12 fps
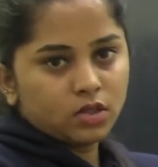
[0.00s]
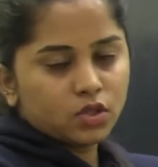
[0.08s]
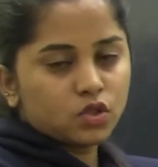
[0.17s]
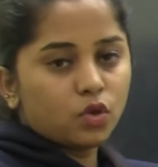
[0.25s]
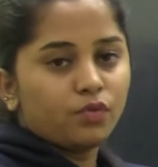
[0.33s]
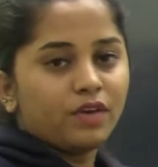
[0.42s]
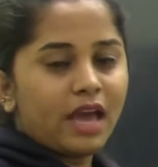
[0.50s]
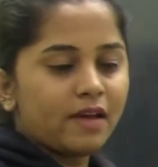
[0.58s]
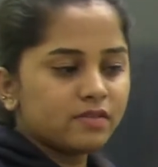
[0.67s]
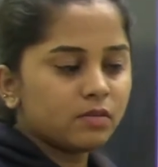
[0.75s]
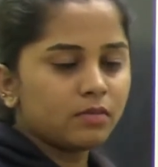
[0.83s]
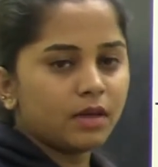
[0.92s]
So, we
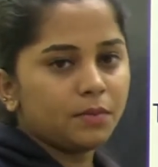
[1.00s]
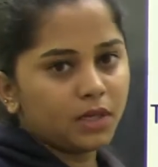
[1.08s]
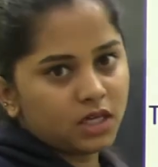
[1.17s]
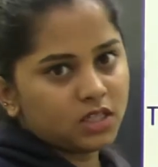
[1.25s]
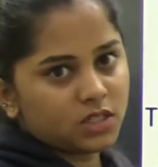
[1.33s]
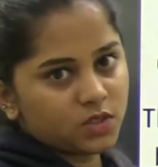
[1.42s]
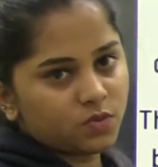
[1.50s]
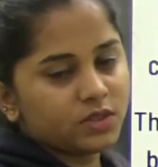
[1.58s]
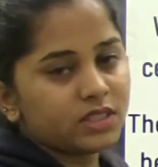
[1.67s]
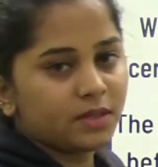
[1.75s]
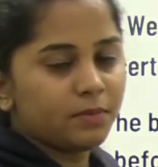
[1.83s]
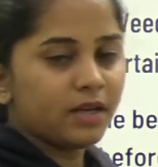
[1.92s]
have some chemicals
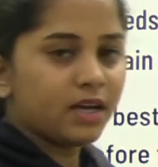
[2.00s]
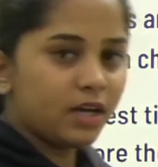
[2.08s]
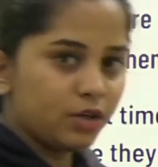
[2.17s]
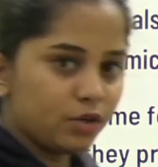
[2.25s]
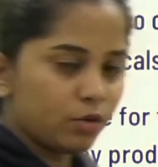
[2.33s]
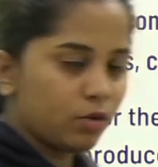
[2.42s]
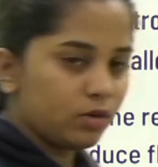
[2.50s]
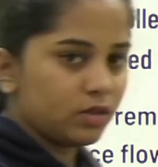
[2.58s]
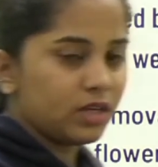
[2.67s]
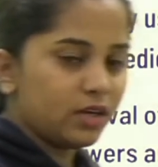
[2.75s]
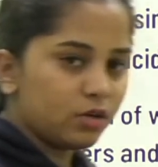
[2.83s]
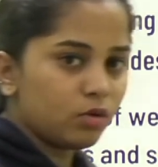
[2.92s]
which can be
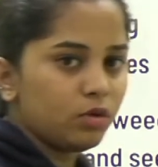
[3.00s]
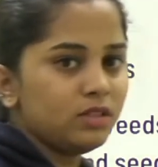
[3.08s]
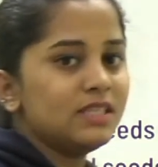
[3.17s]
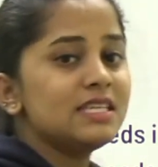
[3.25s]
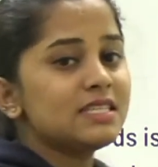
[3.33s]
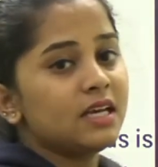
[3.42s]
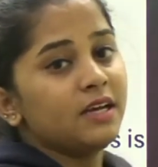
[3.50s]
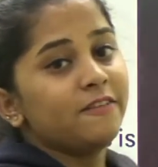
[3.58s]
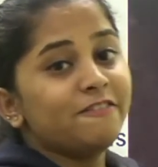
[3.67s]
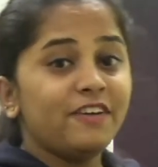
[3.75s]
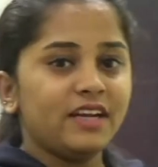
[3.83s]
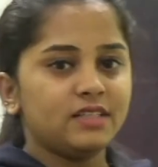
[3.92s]
control these
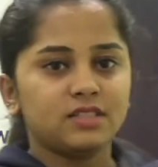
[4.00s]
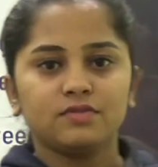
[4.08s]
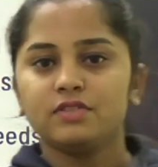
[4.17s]
weeds,